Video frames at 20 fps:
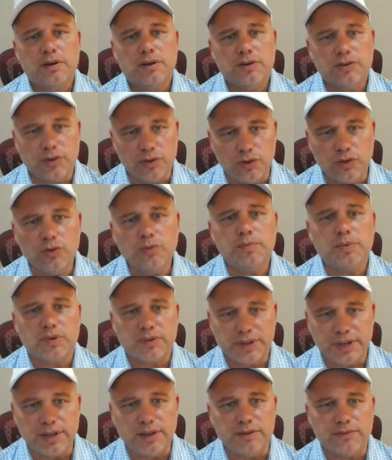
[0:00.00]
do you
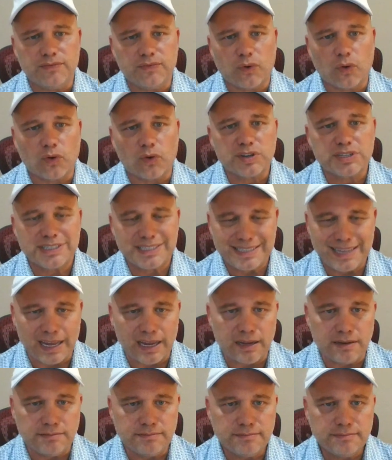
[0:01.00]
believe Florida State